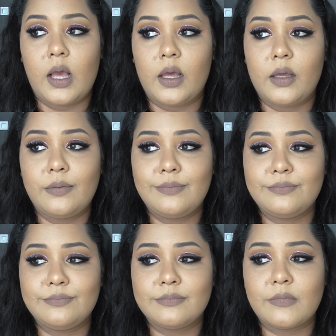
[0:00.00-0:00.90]

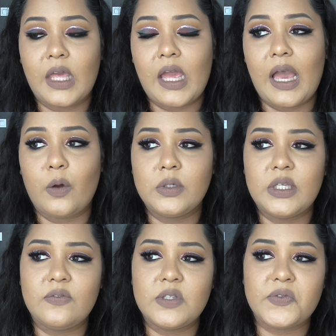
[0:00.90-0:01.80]
I
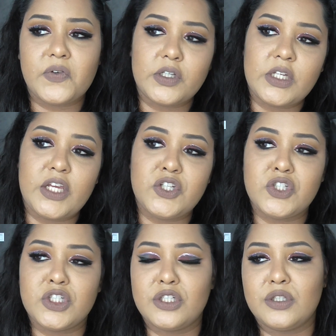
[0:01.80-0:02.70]
would give this
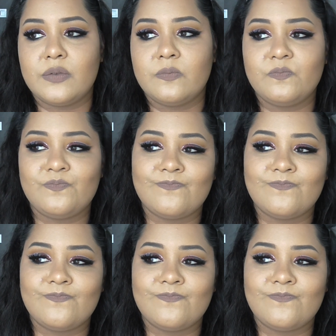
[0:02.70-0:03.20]
foundation